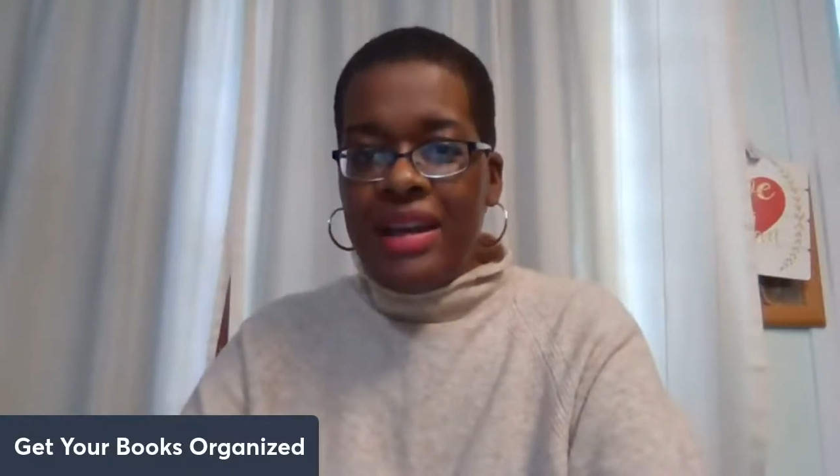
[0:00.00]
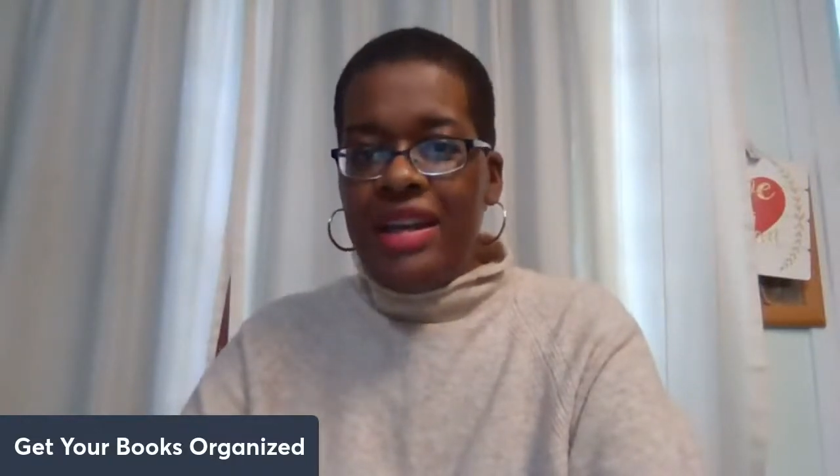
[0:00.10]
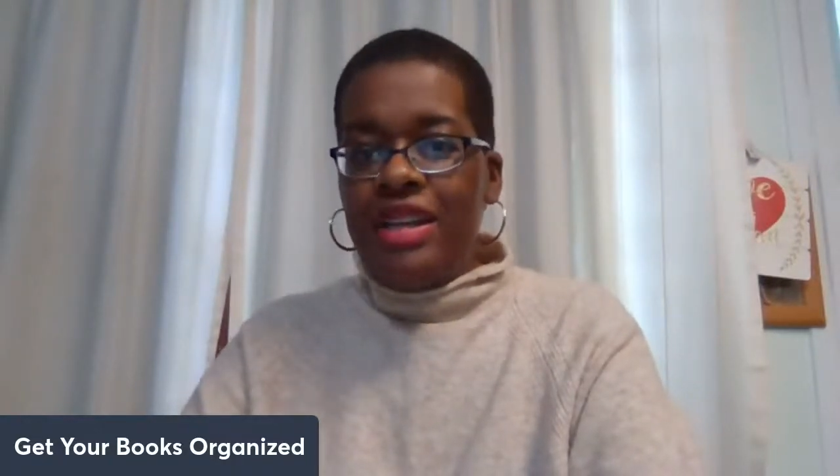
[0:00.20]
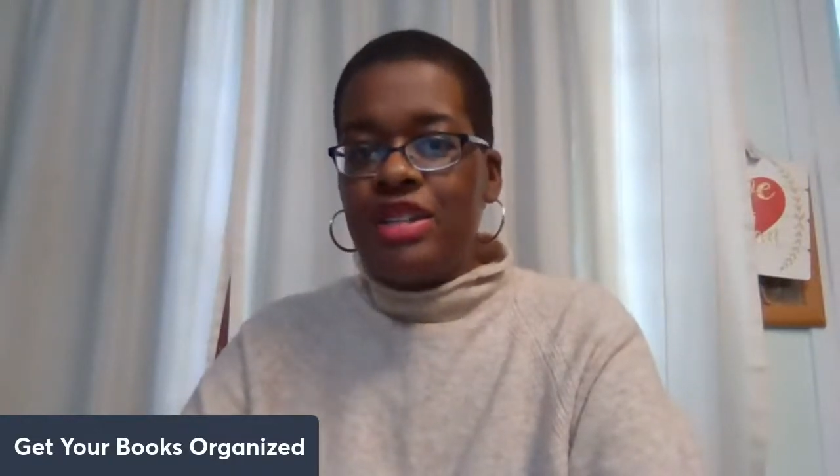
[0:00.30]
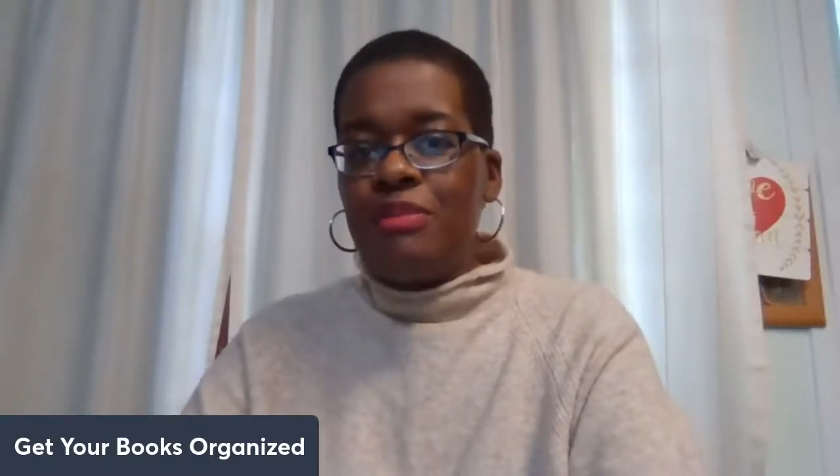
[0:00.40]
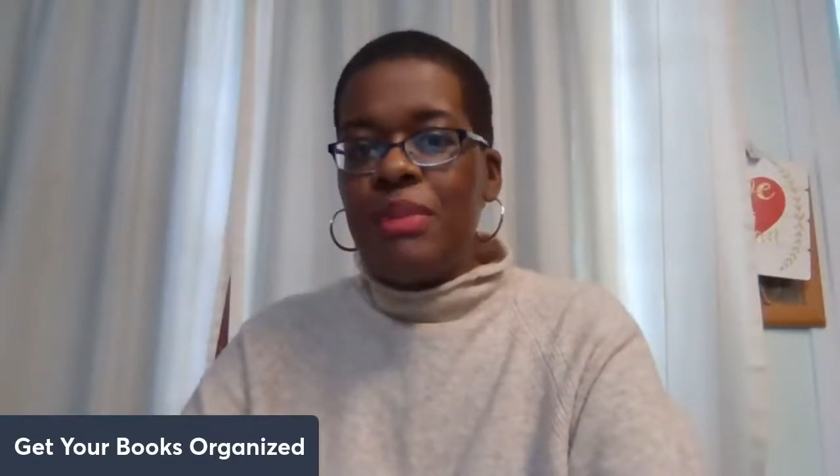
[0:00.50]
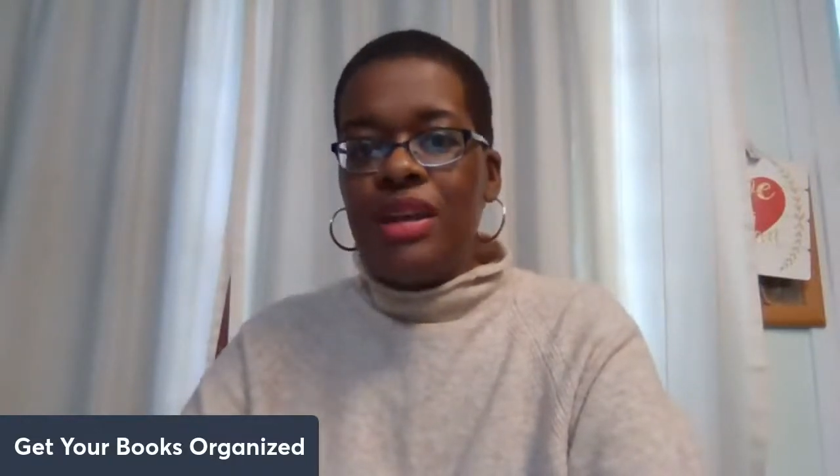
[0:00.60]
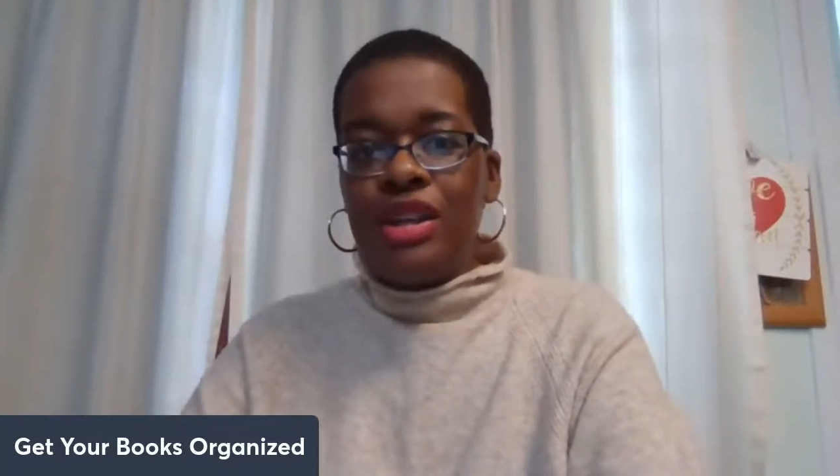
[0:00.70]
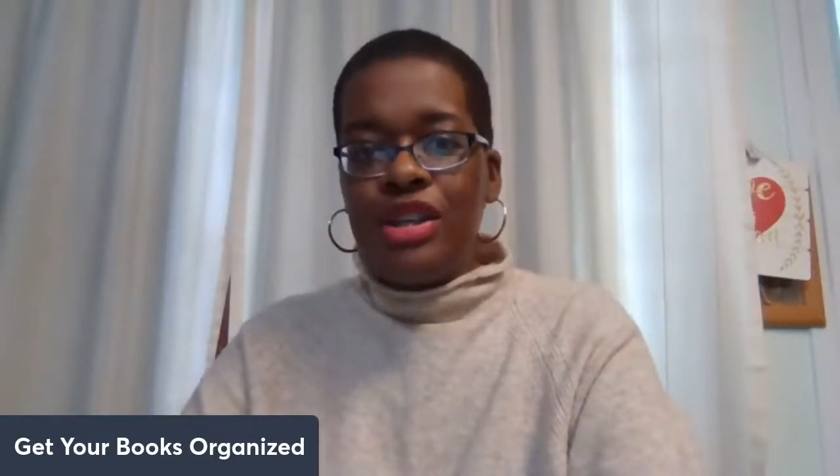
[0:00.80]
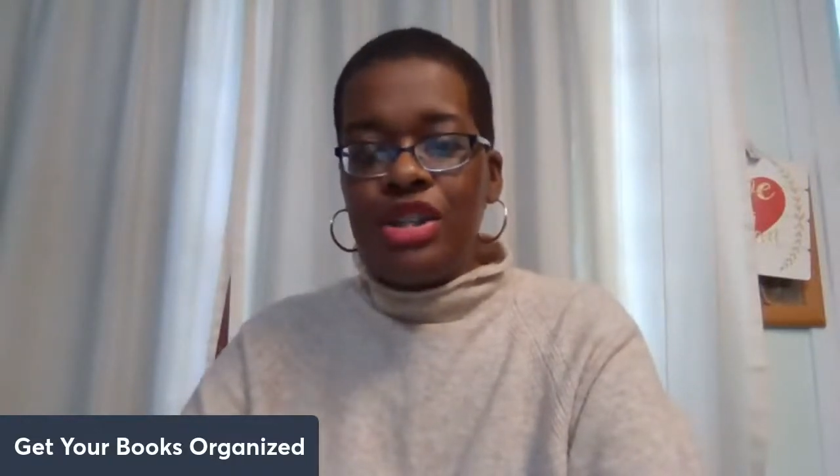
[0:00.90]
is
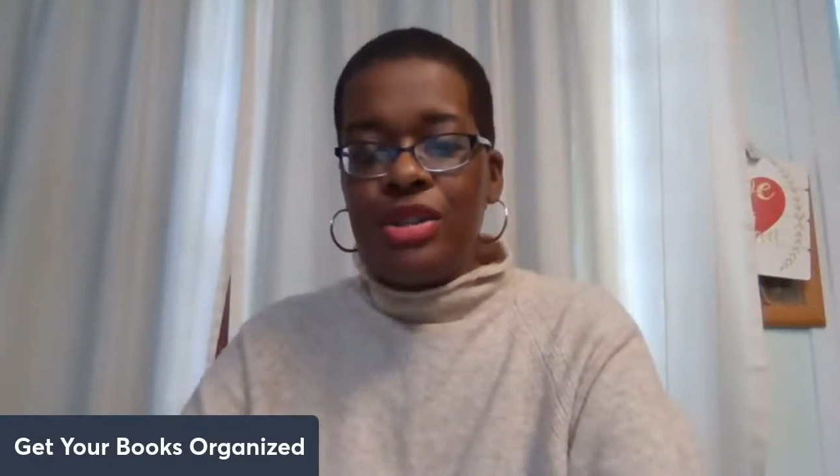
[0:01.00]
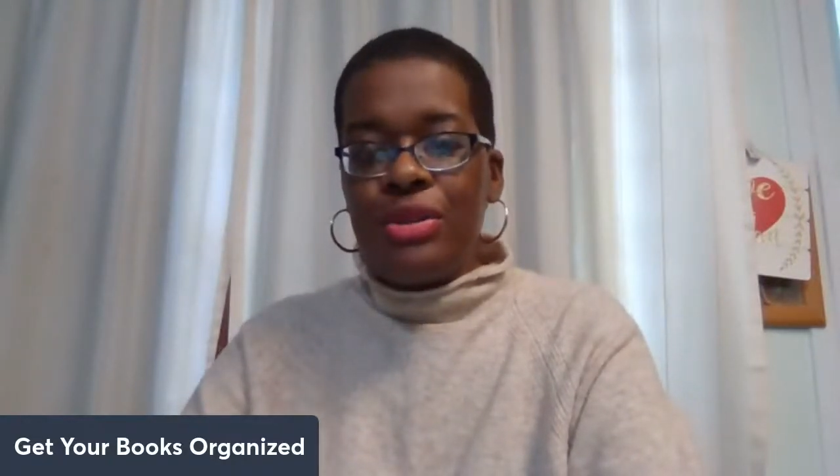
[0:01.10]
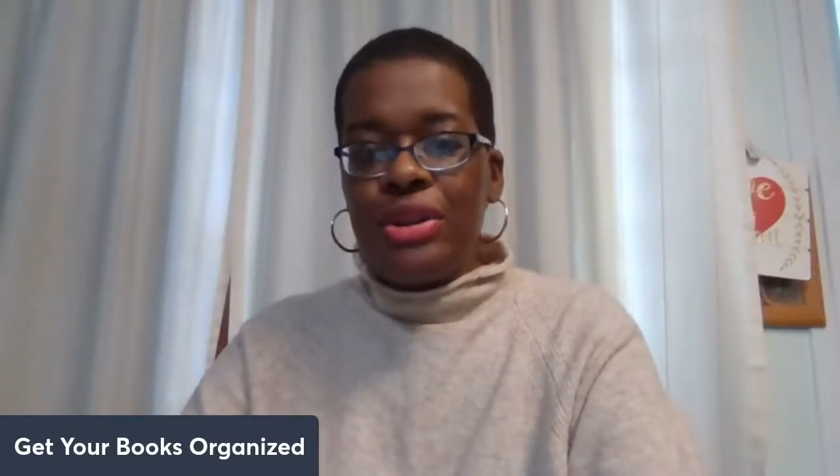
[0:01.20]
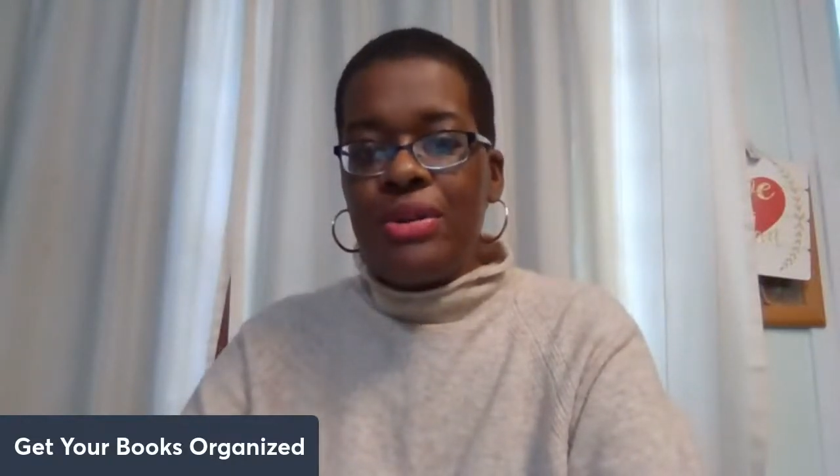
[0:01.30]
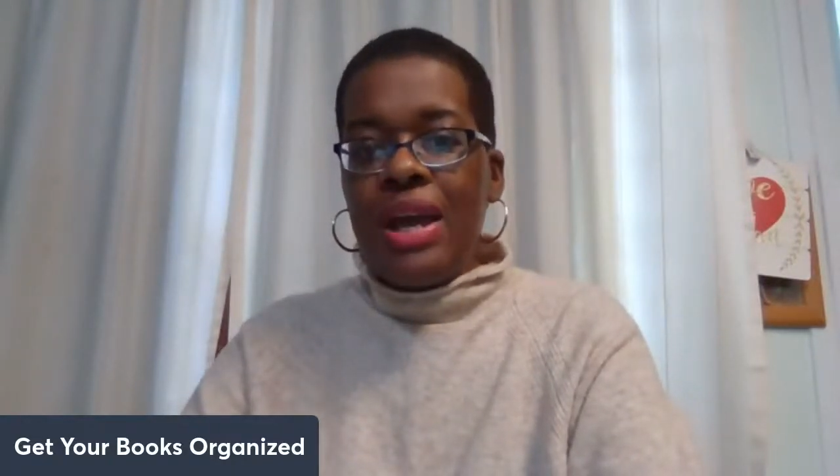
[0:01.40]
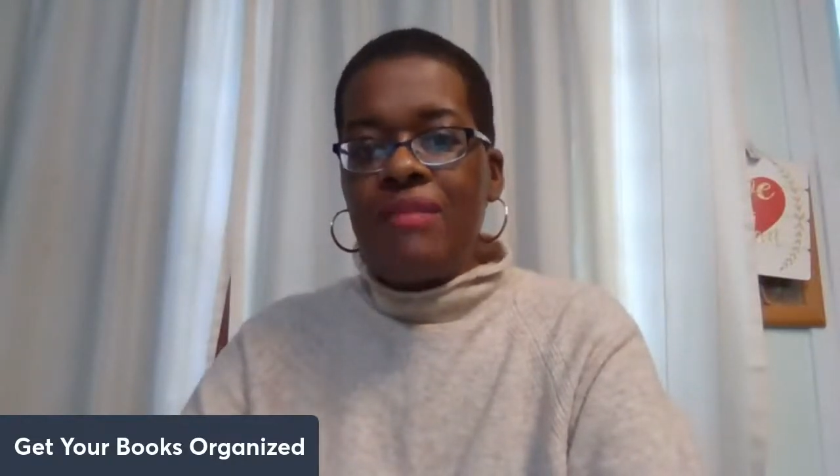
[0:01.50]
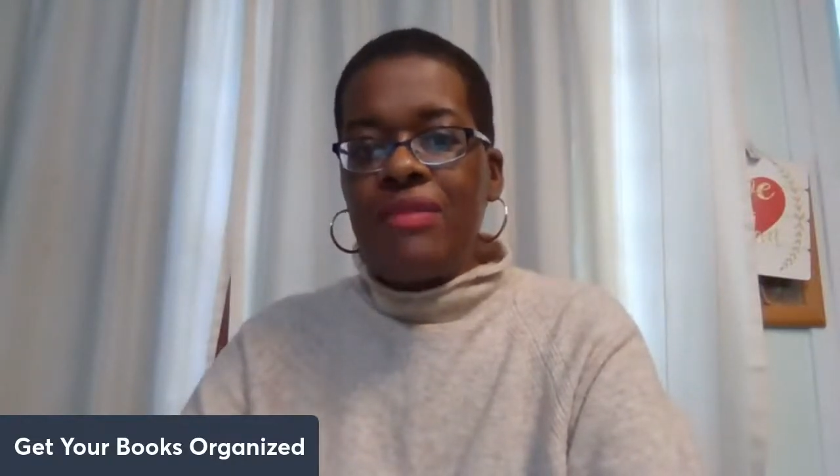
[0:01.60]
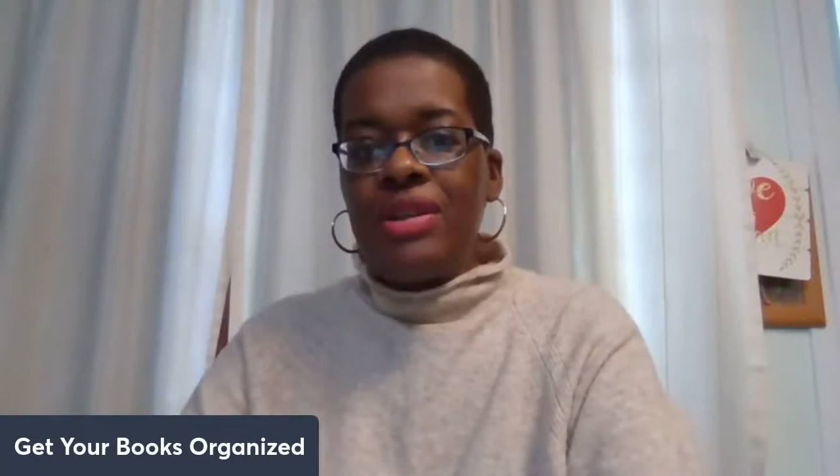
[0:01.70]
making sure you have